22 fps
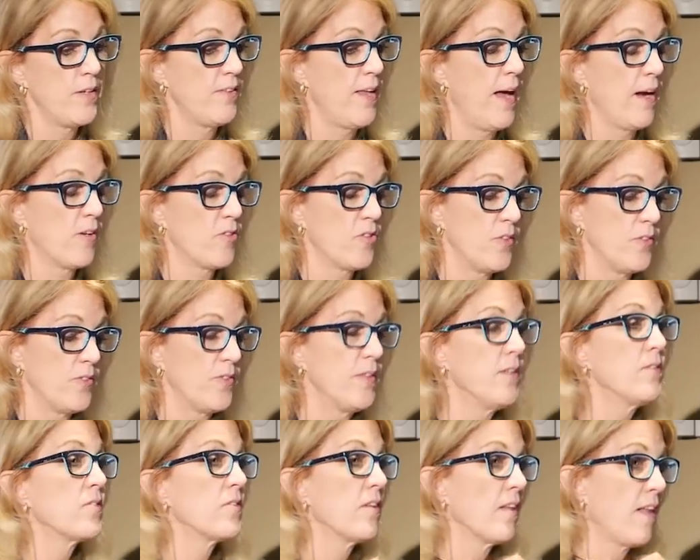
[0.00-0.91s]
has actually
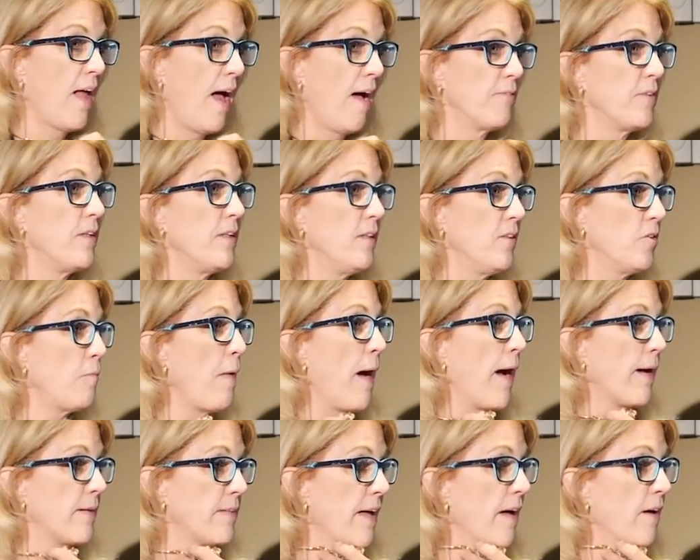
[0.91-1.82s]
since left, and he's
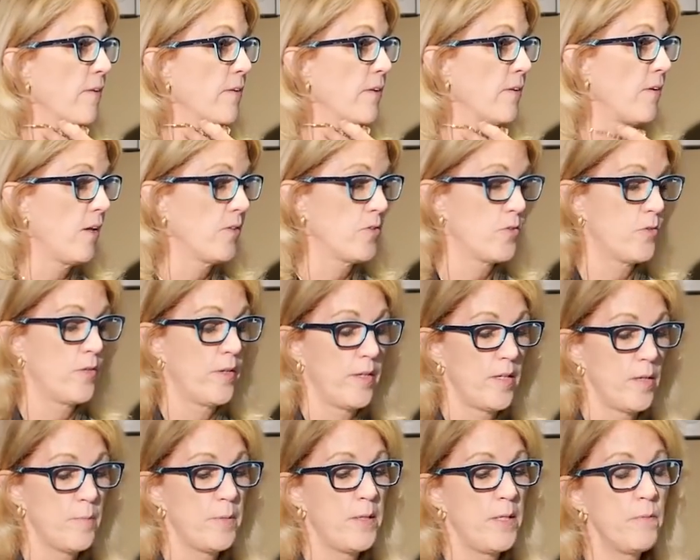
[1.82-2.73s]
back down in
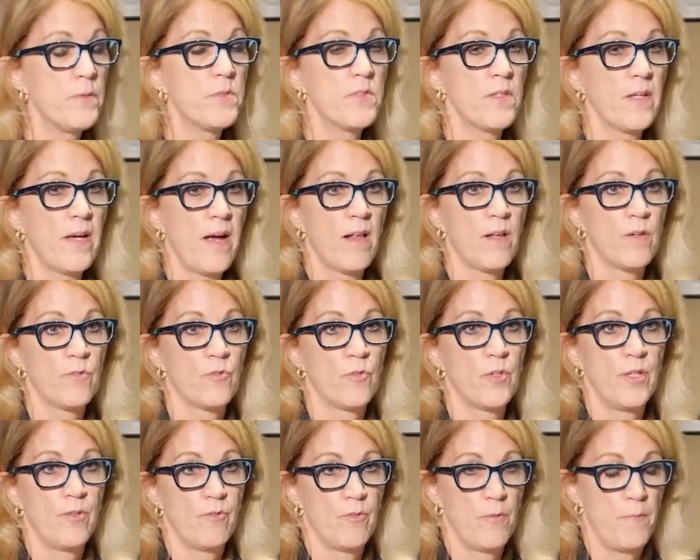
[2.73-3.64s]
Australia, but he was in
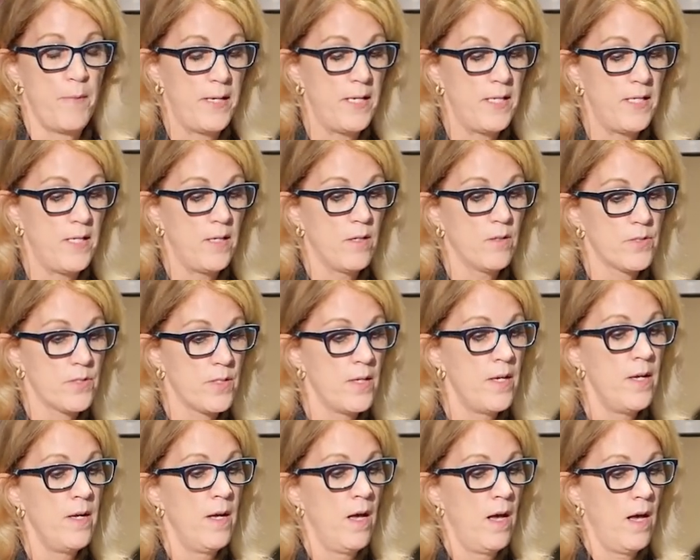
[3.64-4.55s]
California for many years
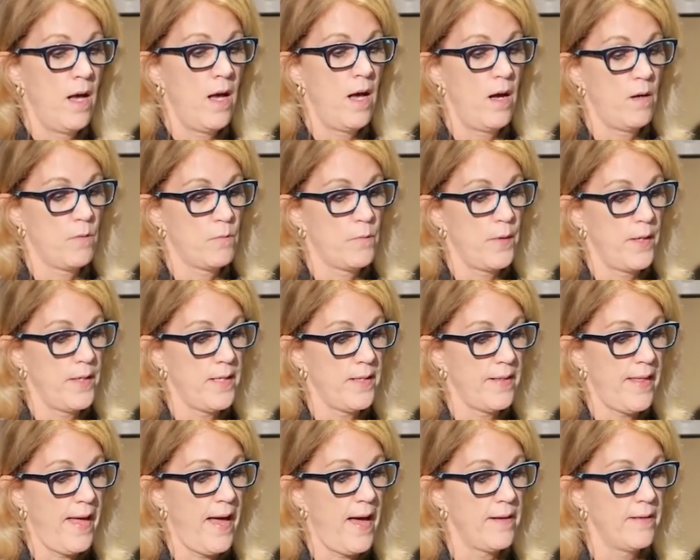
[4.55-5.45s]
running
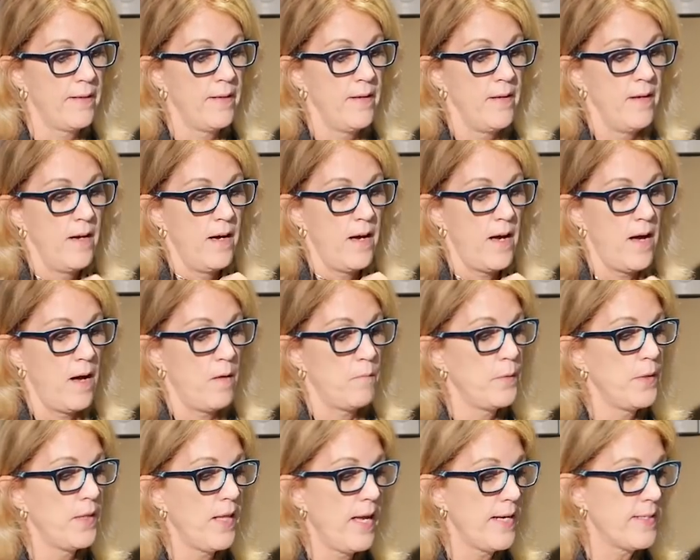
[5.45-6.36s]
that.
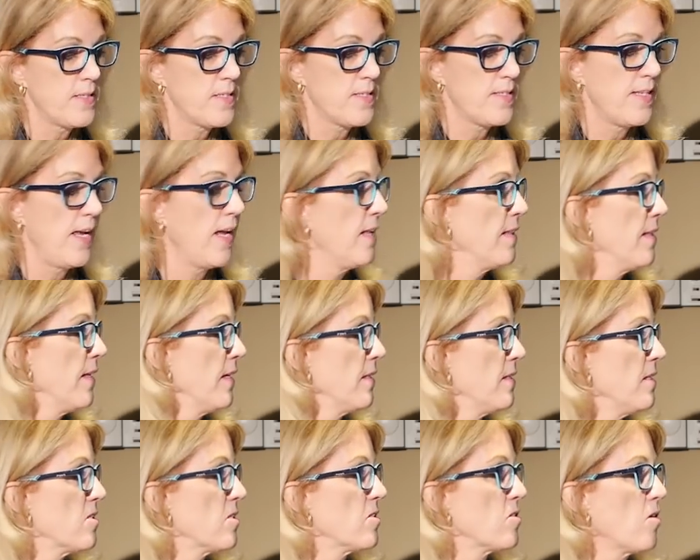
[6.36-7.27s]
We like to say that
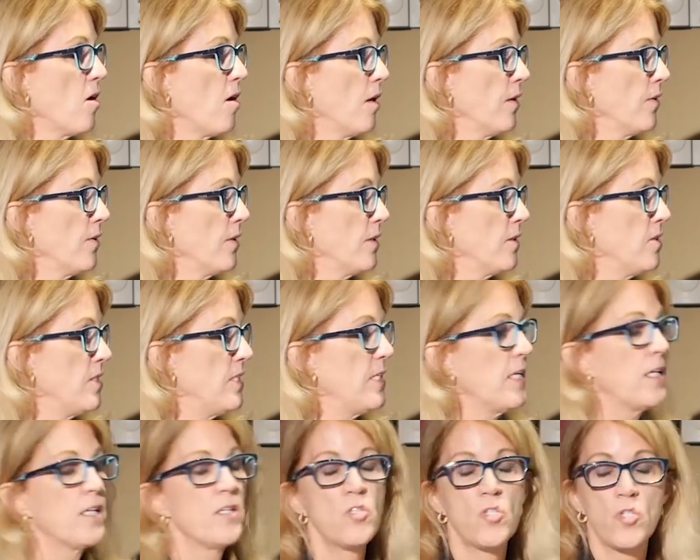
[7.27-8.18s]
this is all the
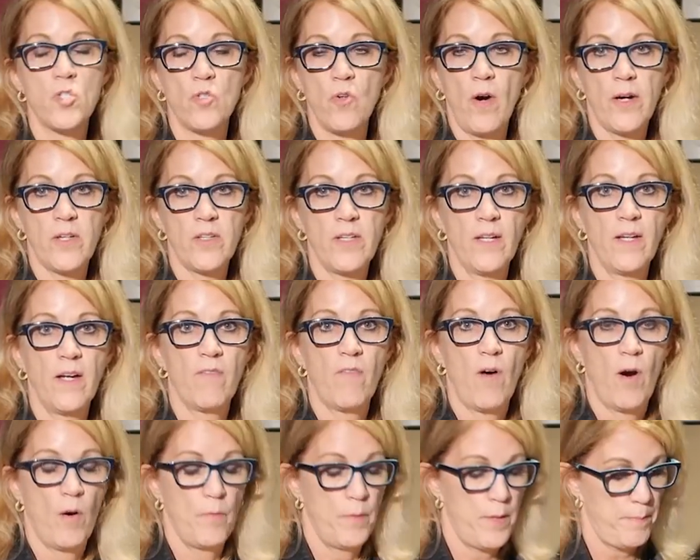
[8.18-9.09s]
deconstructing of
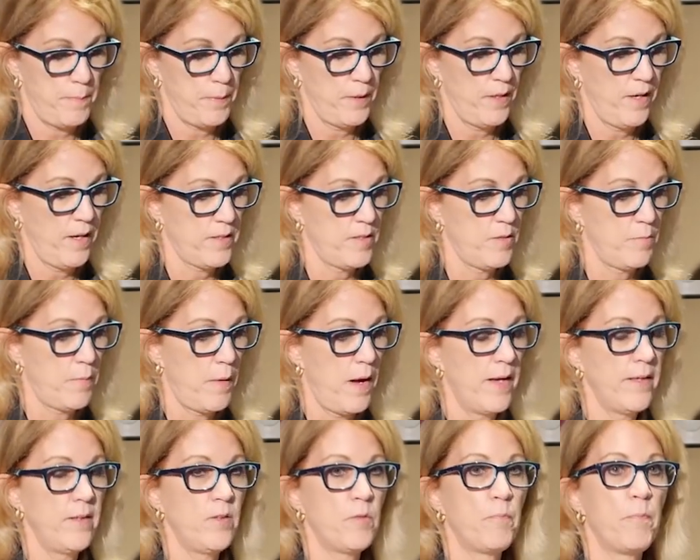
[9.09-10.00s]
our reproductive
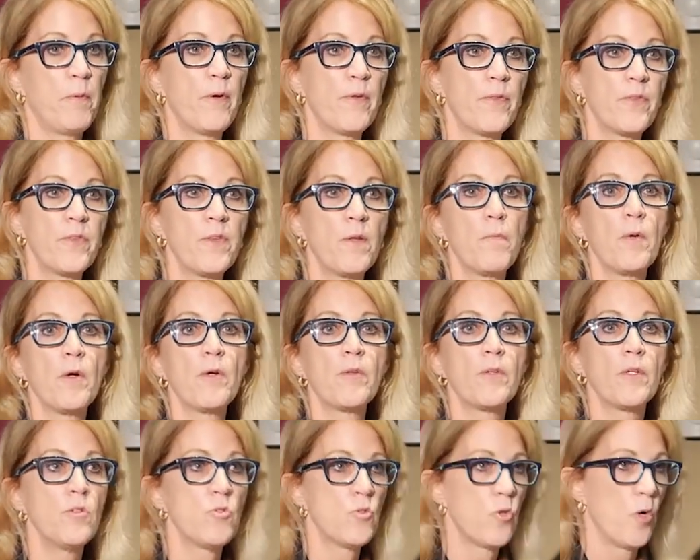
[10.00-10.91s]
bodies. The
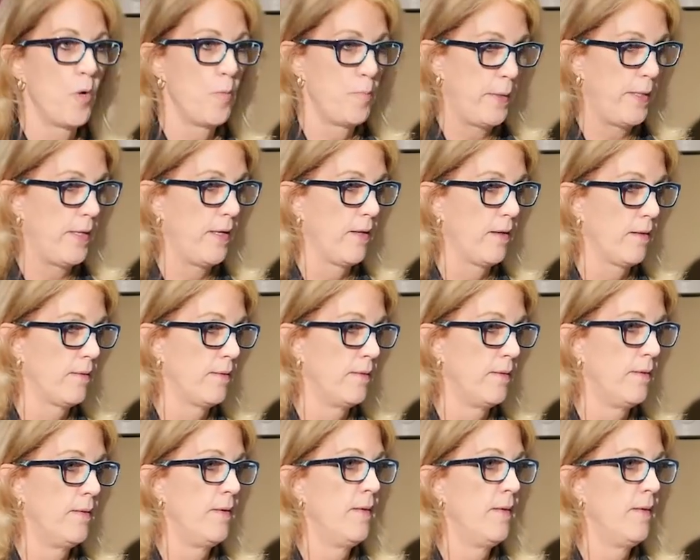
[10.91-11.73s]
birth control pill